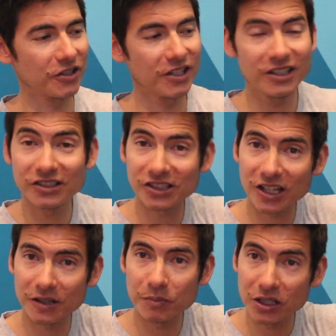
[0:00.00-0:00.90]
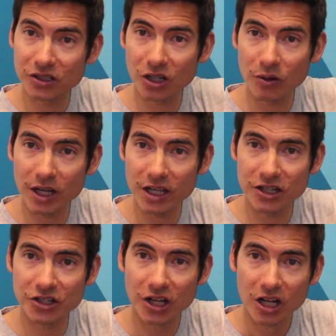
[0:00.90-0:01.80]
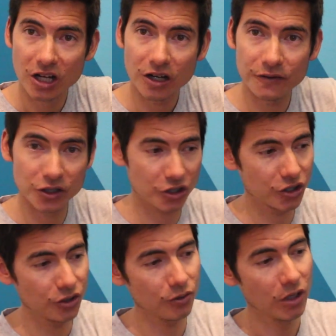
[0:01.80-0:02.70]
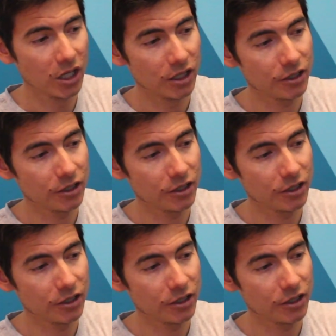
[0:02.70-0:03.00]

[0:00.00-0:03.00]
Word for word: the inside big toe edge of your shoe,